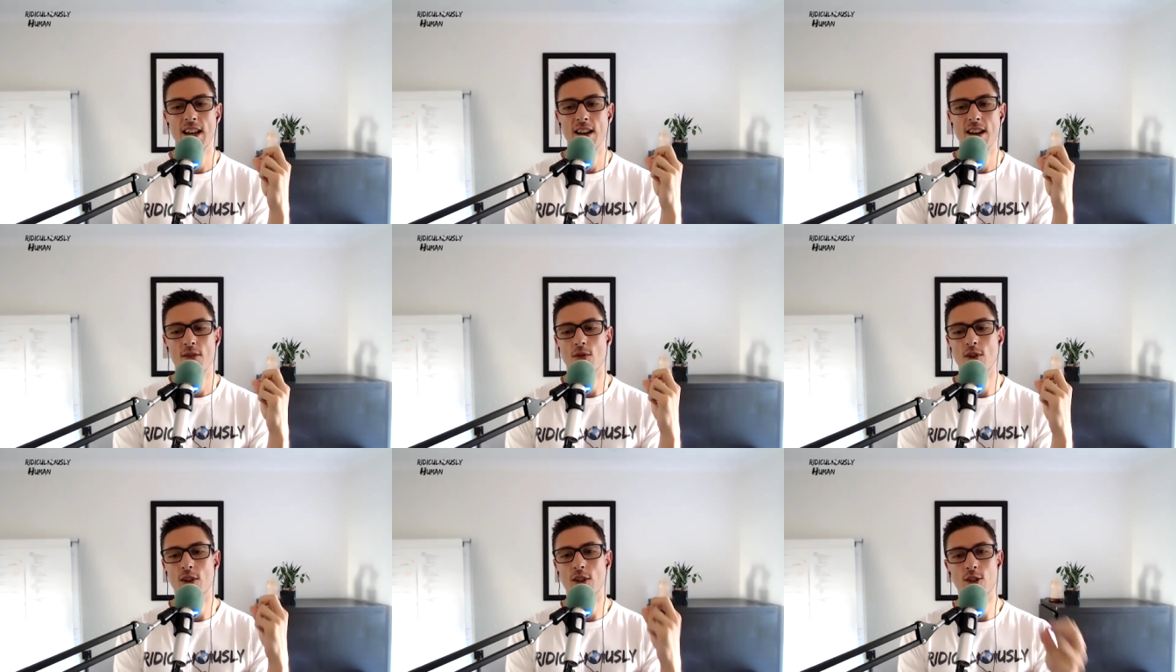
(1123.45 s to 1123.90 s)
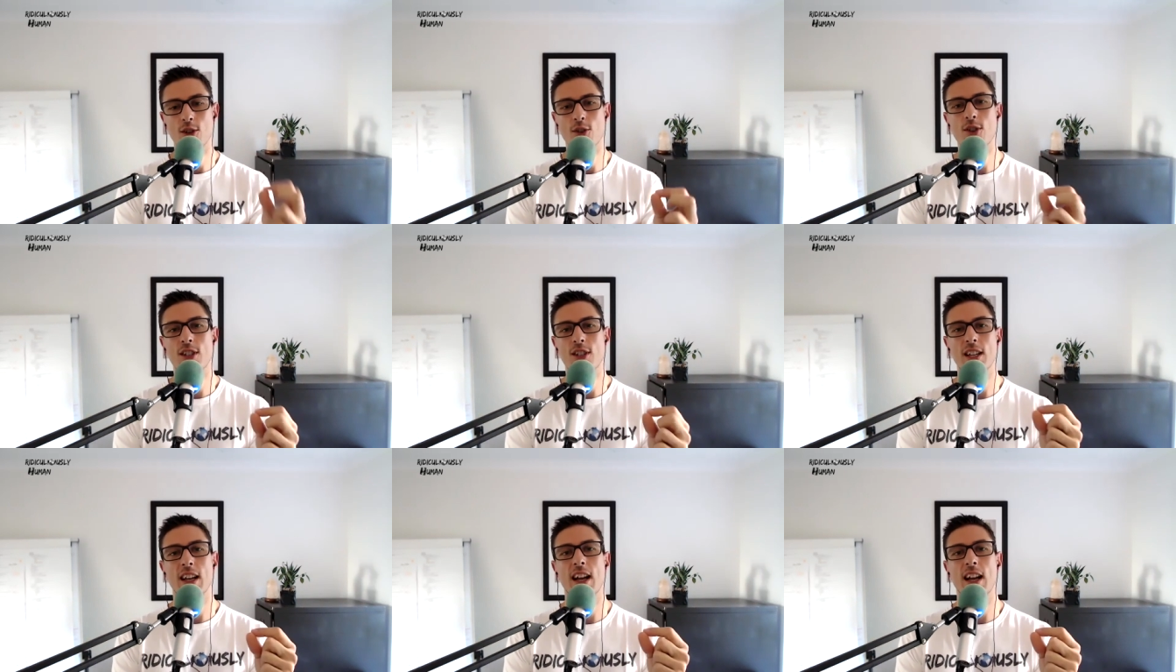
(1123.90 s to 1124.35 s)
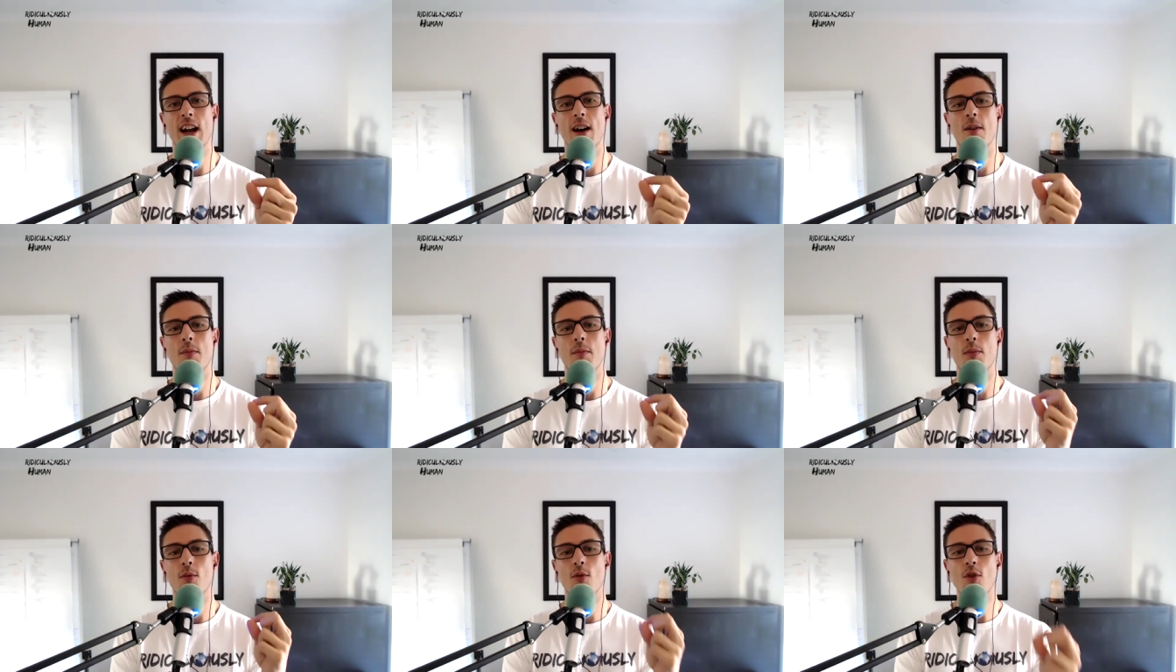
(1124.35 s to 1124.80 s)
reducing our
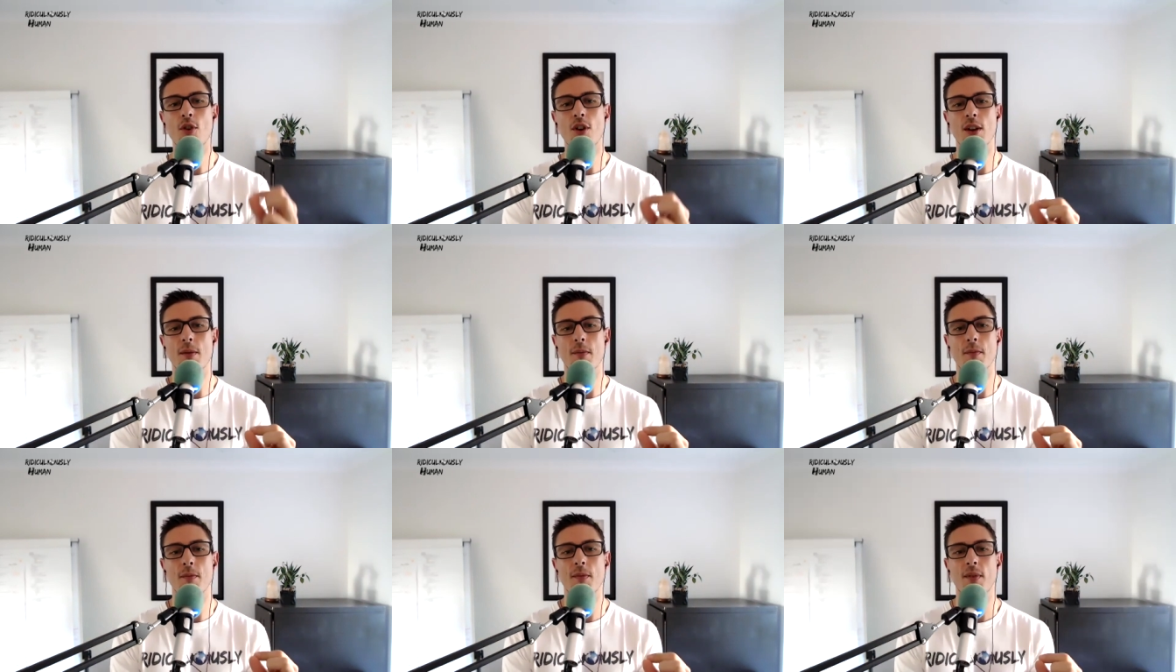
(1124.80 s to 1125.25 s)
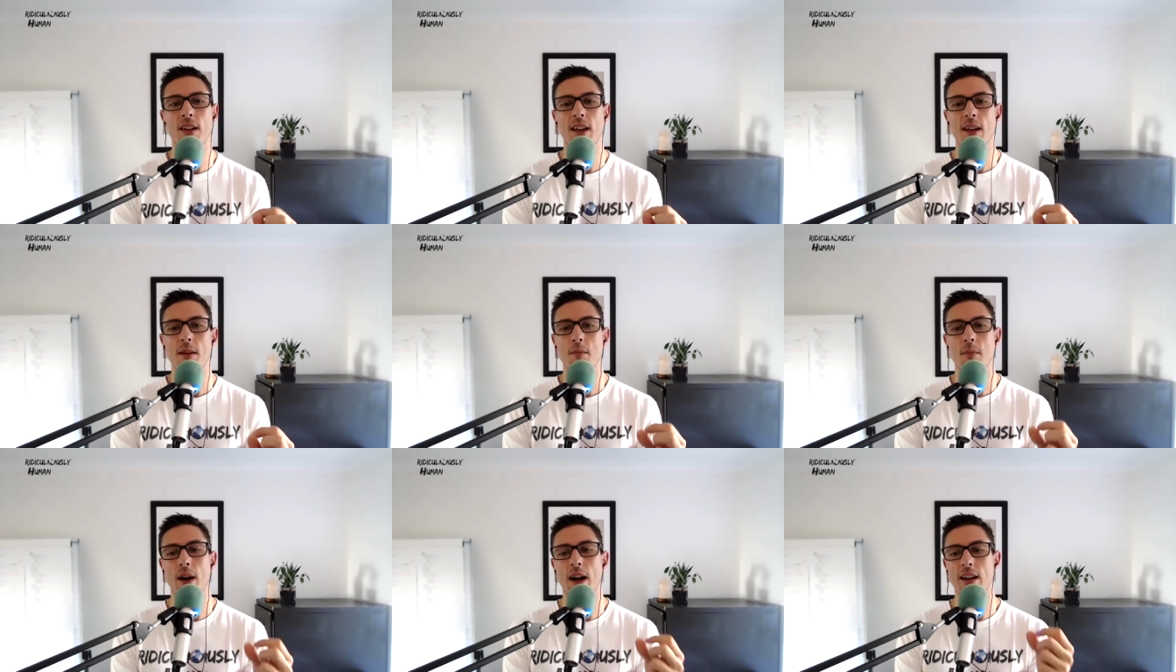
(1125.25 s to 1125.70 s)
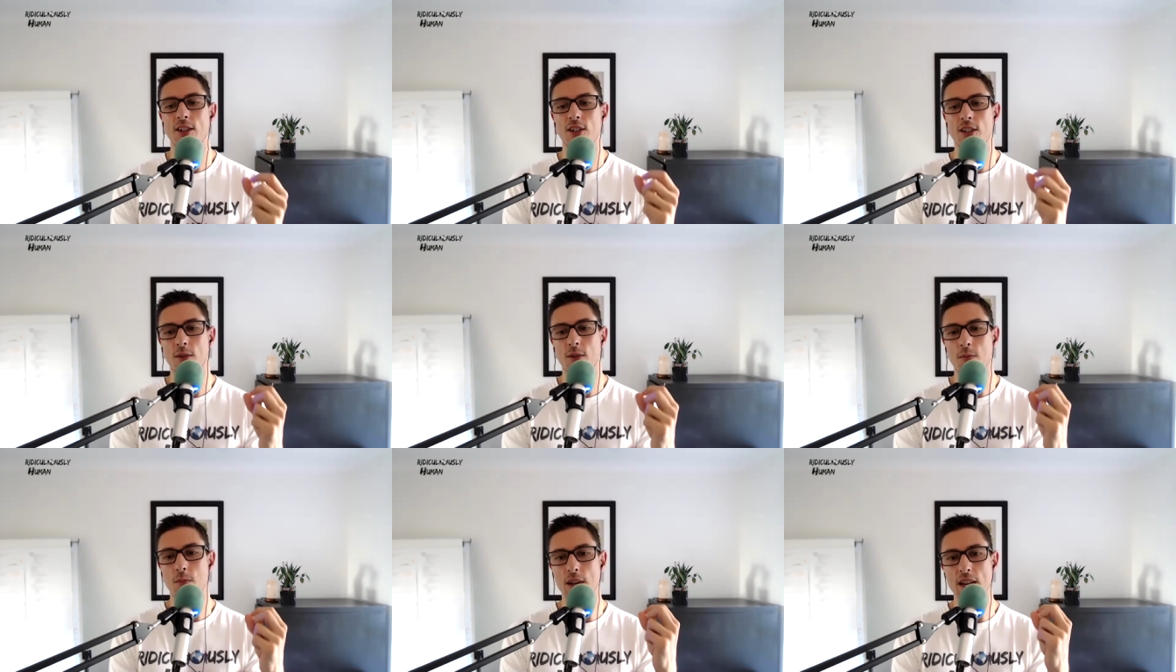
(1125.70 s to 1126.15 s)
boredom by
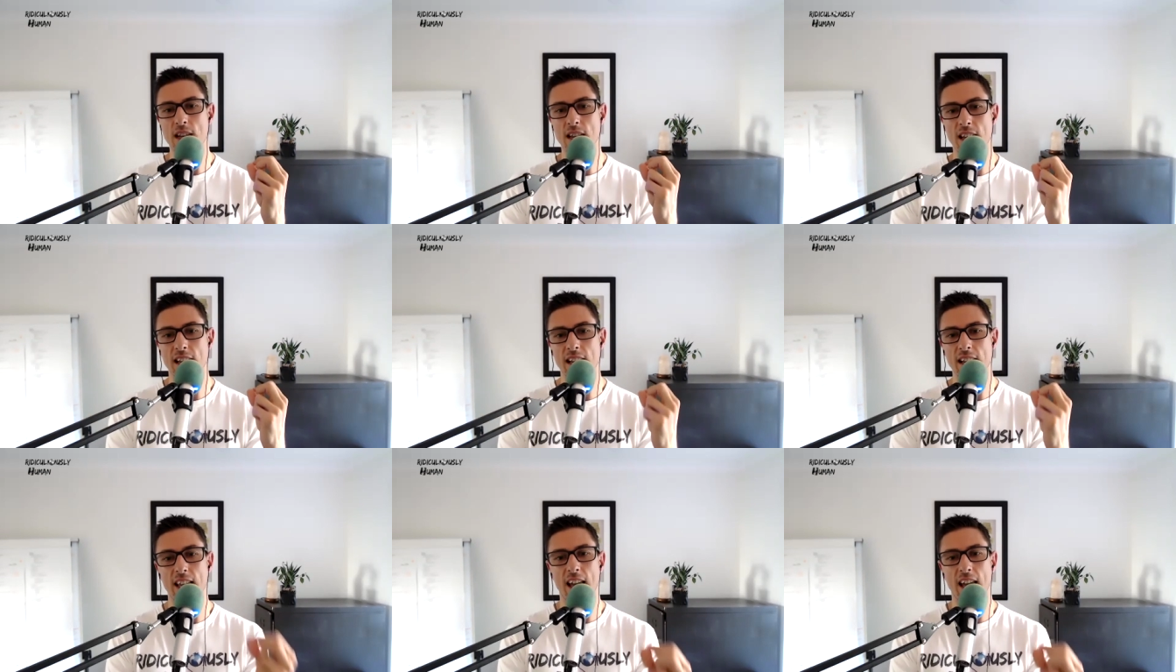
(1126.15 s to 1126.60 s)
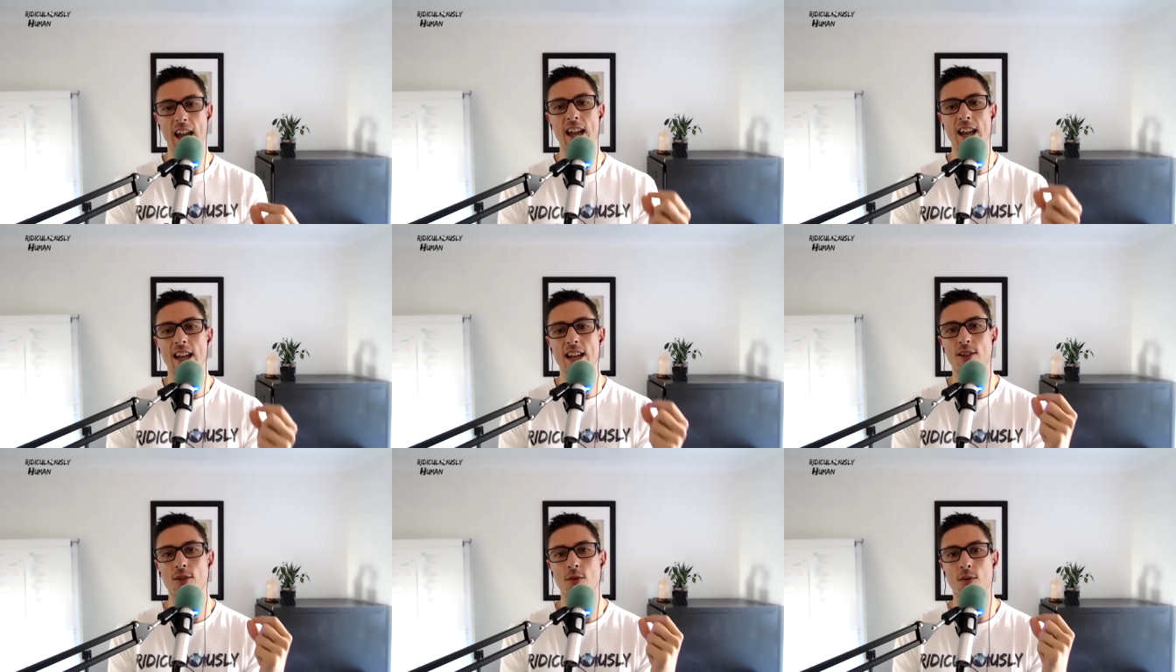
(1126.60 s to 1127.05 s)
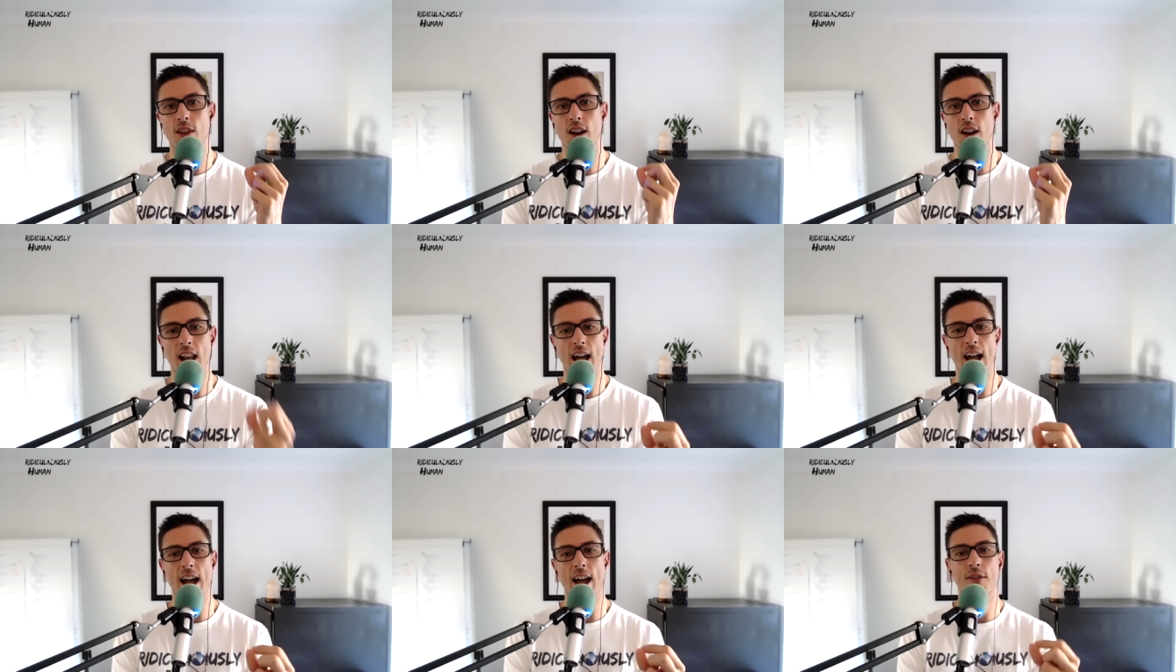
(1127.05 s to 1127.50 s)
just being engaged with
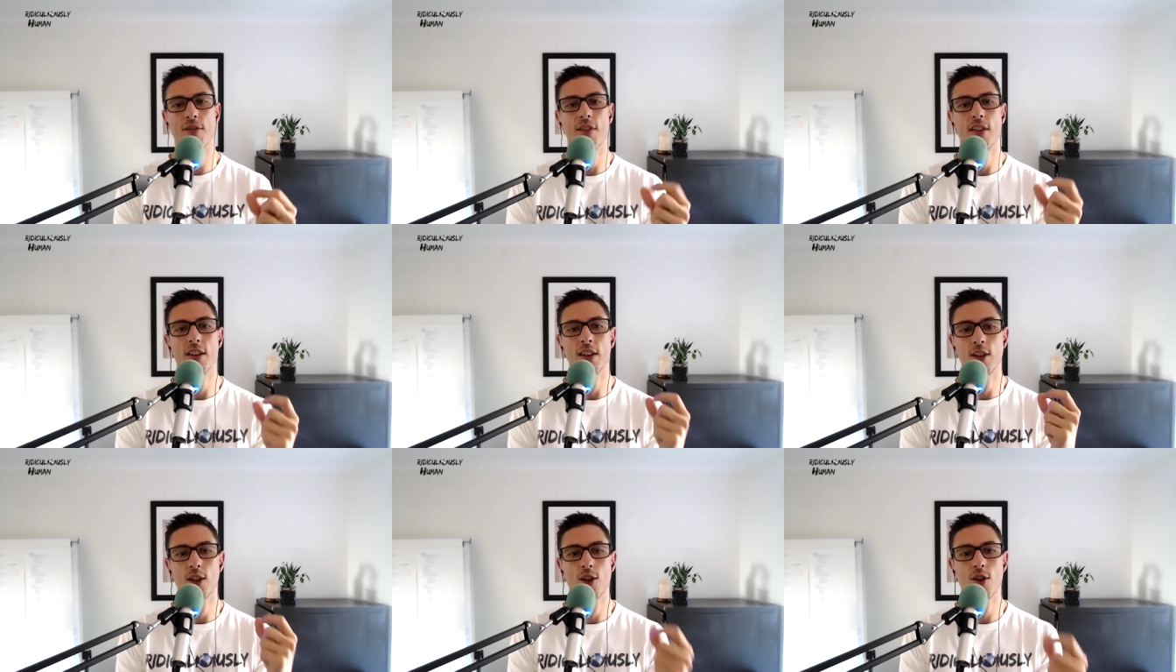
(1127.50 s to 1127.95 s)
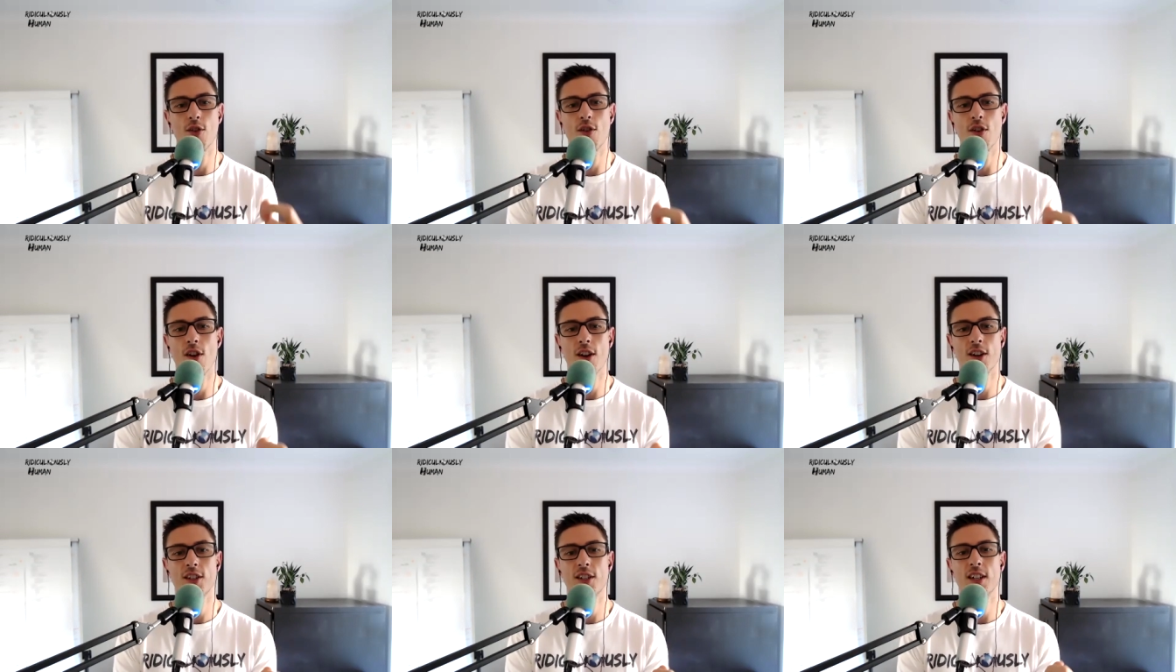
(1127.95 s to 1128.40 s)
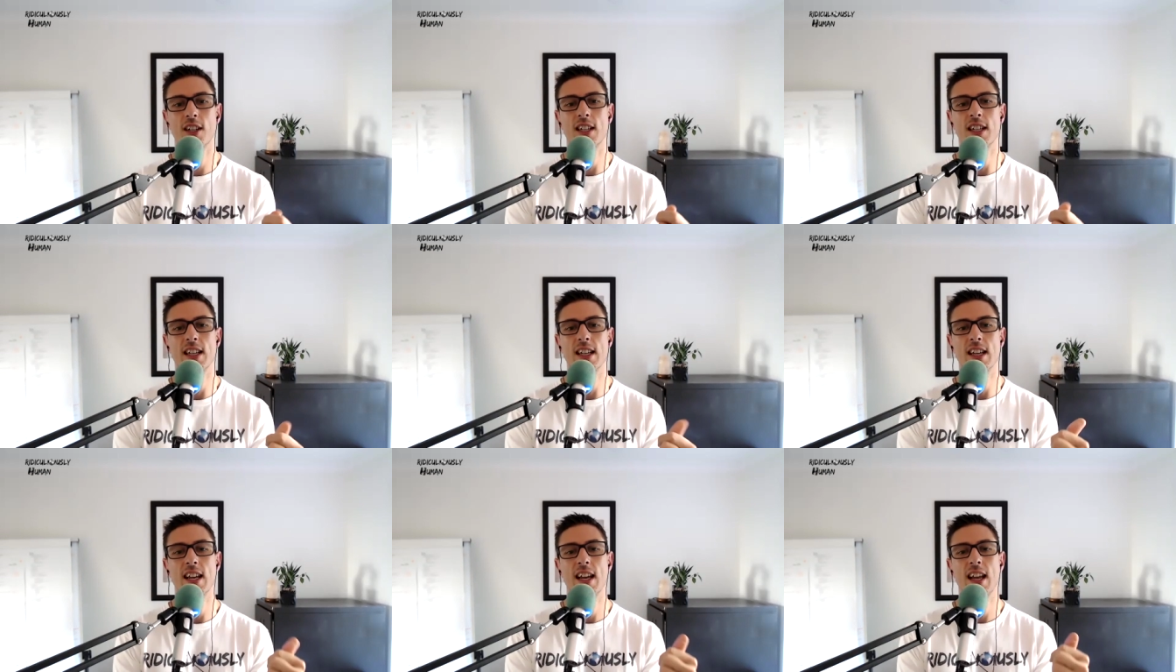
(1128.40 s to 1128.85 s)
life and the curiosity,